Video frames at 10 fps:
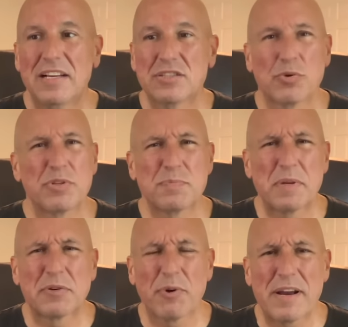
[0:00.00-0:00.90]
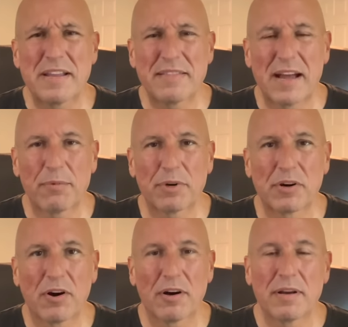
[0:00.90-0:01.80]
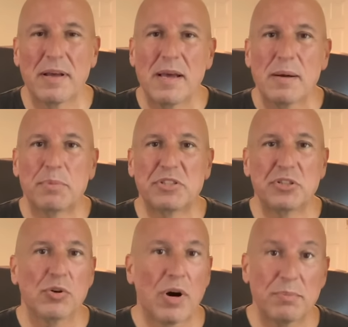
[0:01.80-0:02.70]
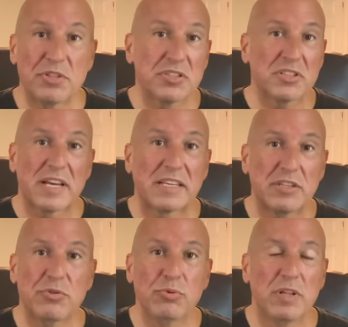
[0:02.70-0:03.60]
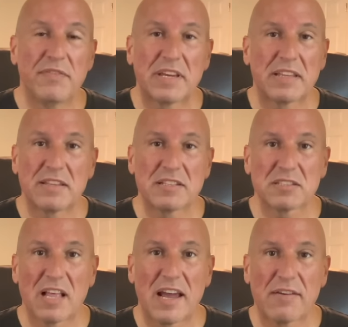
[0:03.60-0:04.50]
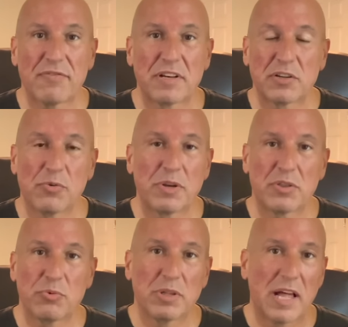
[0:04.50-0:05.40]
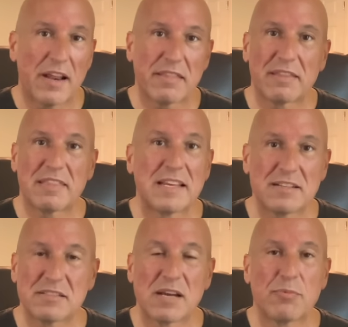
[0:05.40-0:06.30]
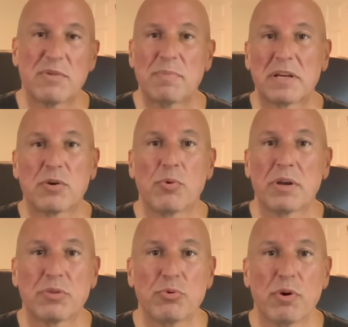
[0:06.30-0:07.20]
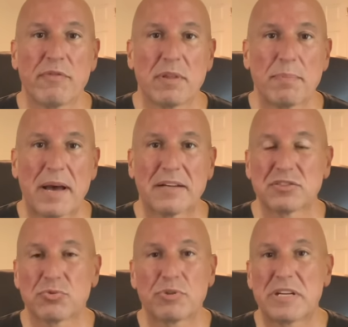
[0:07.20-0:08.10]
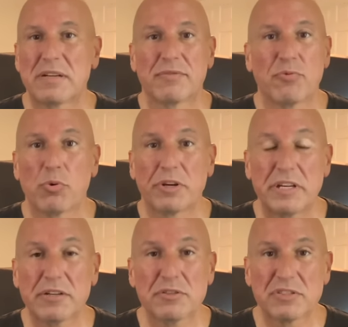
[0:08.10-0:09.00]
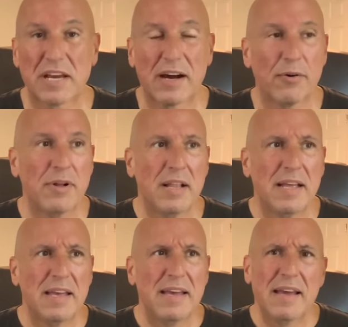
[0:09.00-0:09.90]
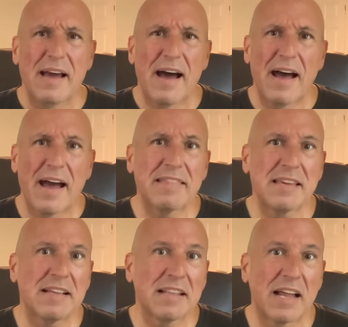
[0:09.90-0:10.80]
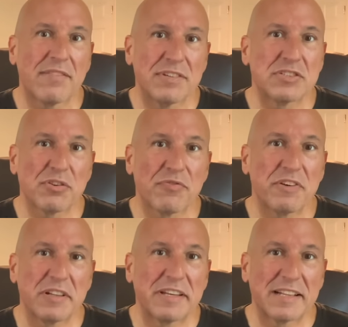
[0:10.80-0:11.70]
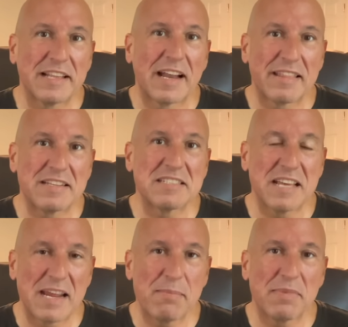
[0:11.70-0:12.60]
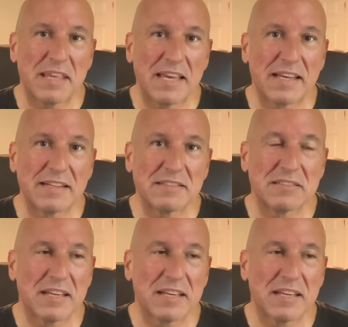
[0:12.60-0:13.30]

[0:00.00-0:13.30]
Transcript: So it's been great in that regard. But you know, I'm just like you living in this life and going through a lot of the things that we've been going through over the past three to four years now I think a lot of us are feeling a lot of the same things.